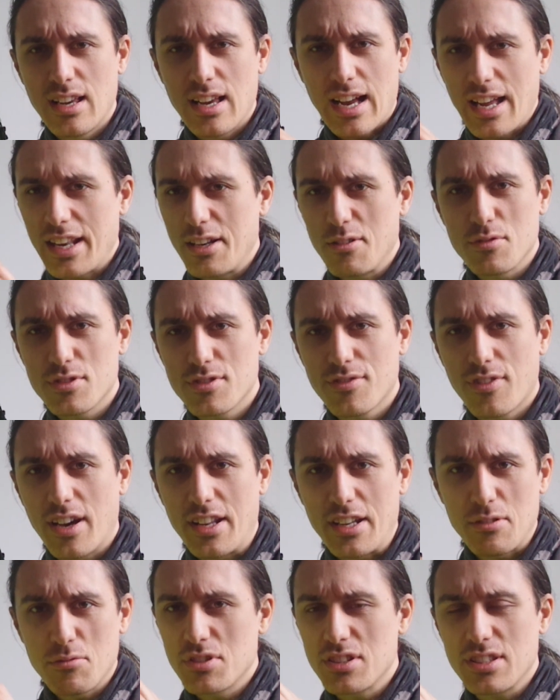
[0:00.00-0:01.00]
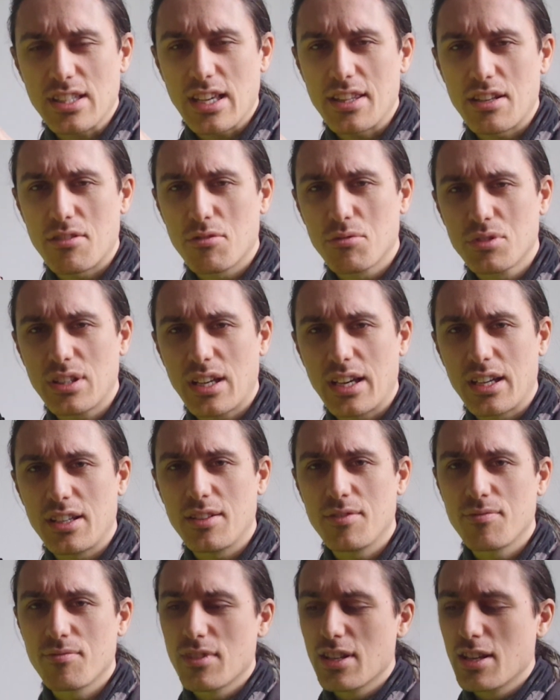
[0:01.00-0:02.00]
and it was fine, it would stay there all day.
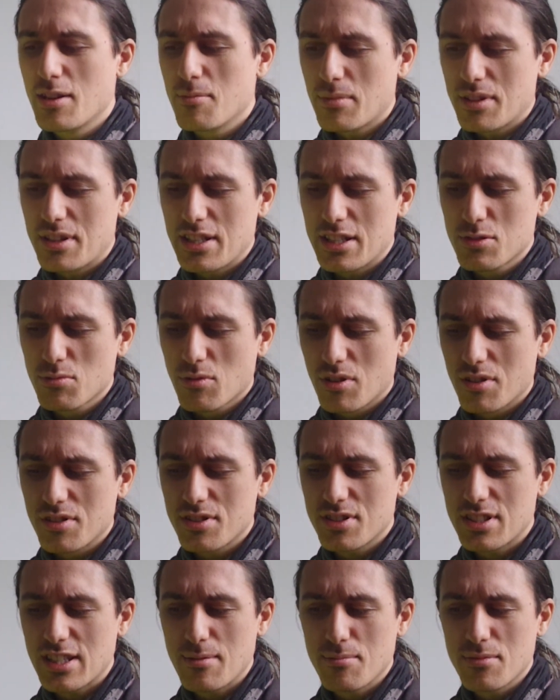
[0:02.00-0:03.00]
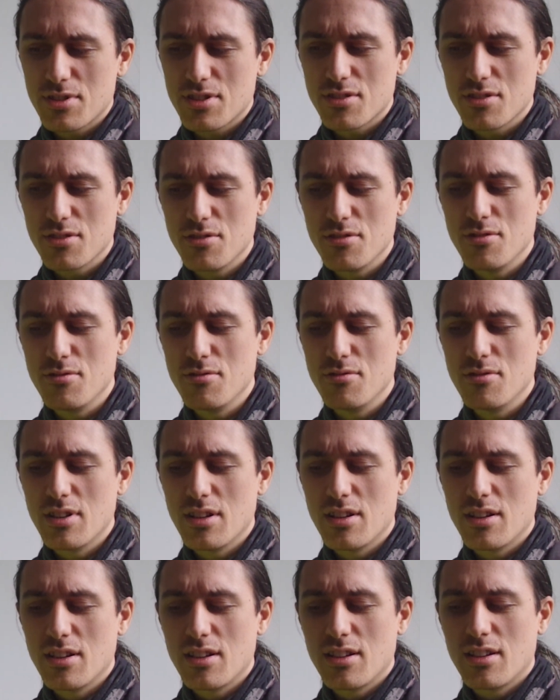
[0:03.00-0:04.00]
But this one seems to...
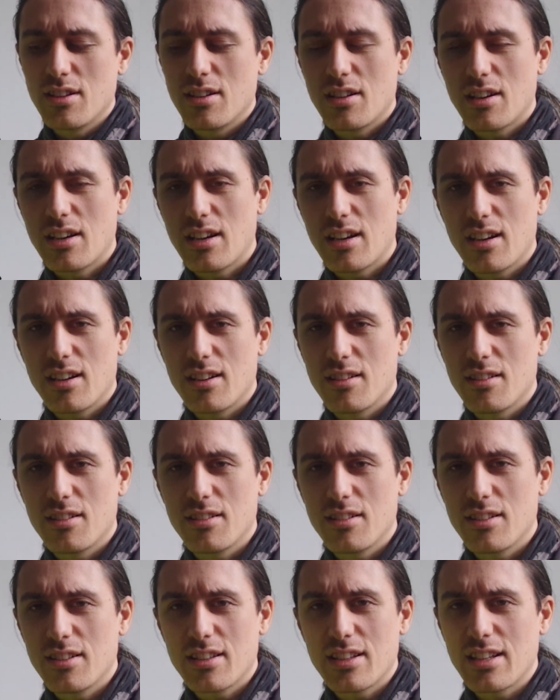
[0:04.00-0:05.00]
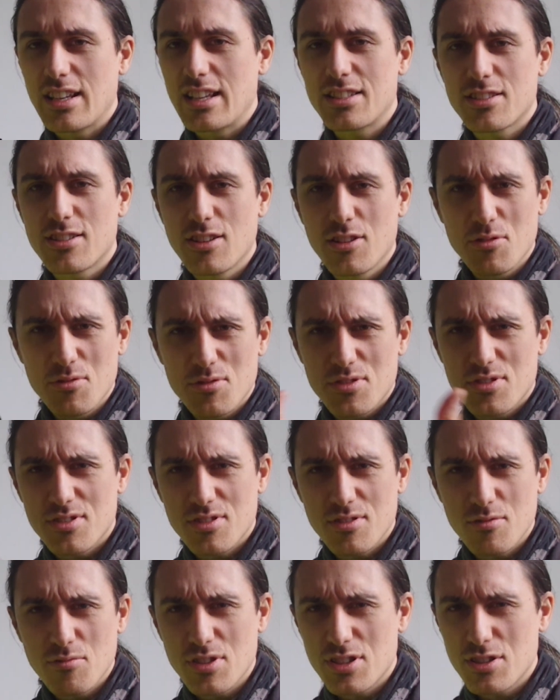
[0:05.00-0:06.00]
it's loose,
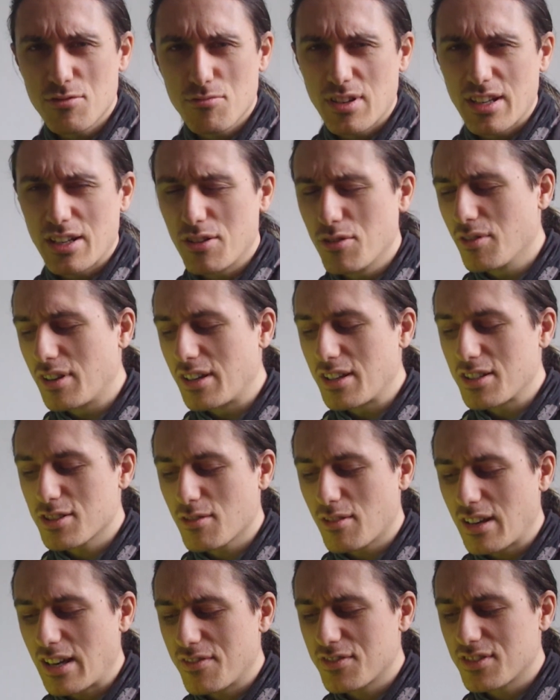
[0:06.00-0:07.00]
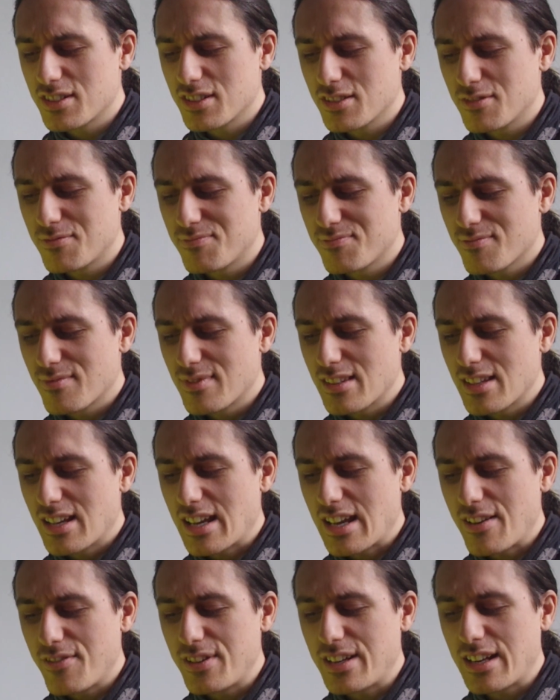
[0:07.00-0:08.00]
which is really annoying, so I have to
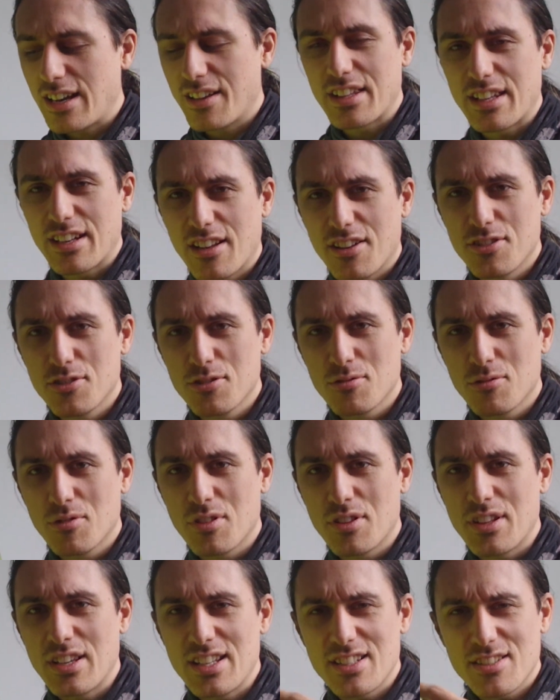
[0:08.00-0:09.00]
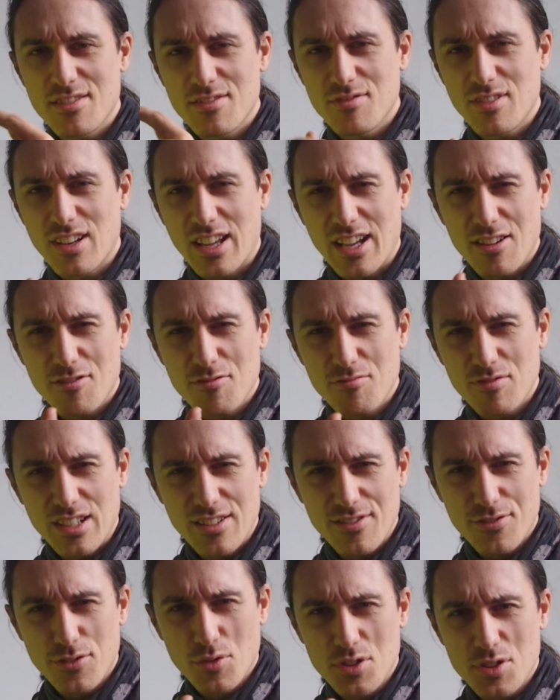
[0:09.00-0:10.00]
every now and then undo all of these and like
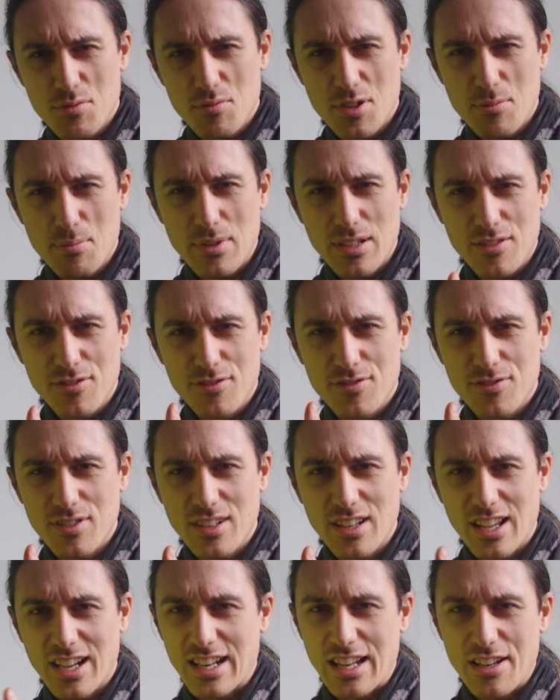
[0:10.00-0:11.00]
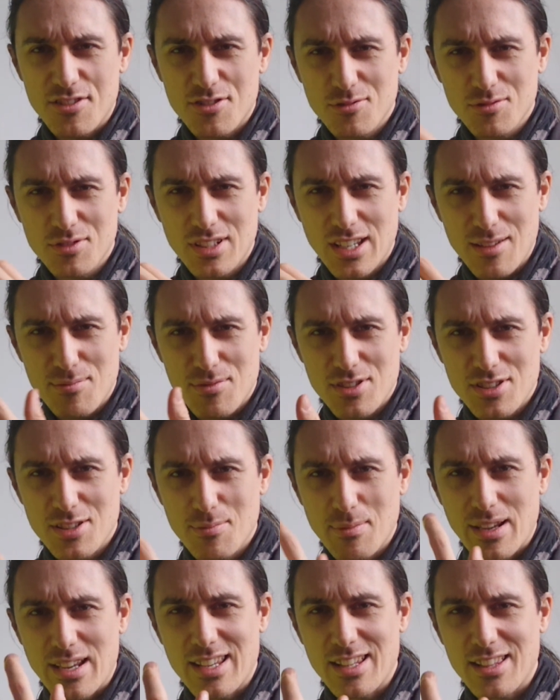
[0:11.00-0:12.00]
reinforce it with a bit of like electrical tape just to
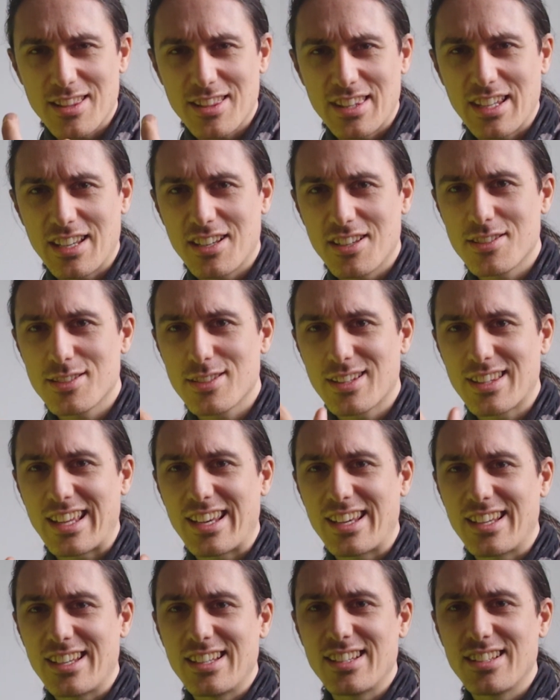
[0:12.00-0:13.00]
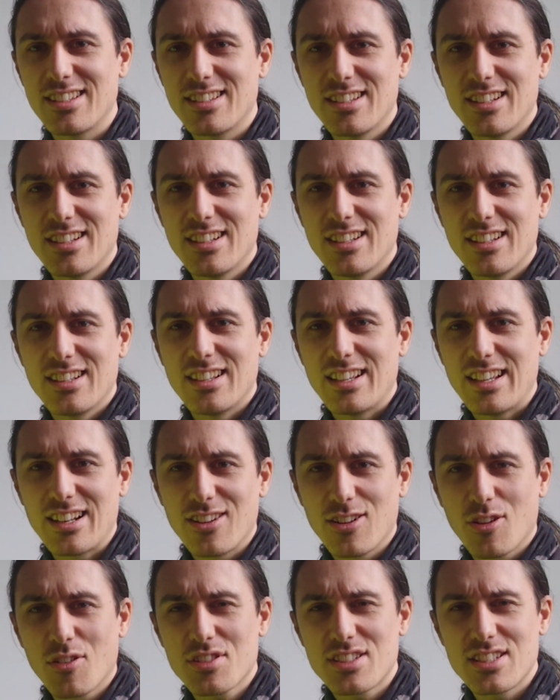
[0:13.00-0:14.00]
make it thicker so that it
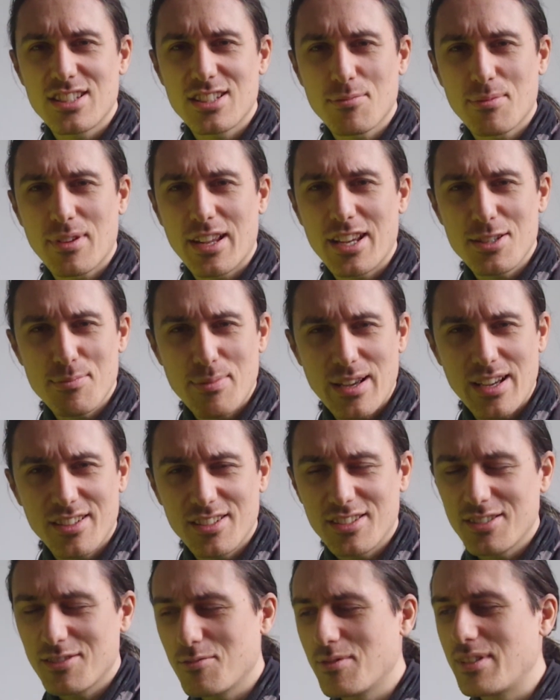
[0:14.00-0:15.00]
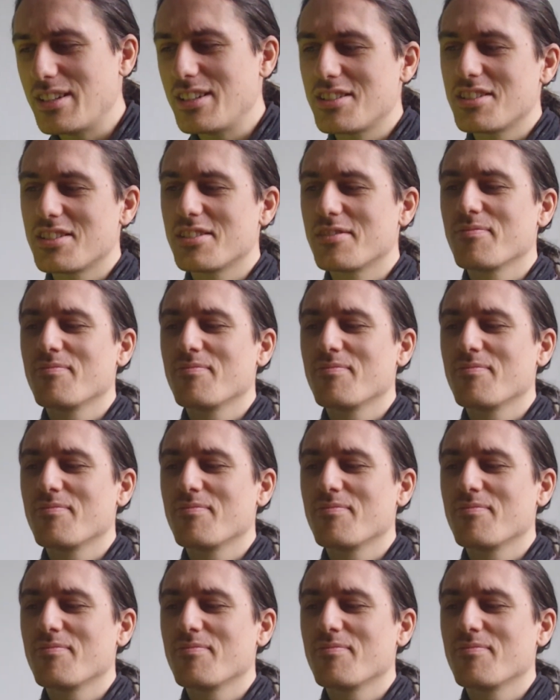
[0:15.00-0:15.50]
locks into place better, which,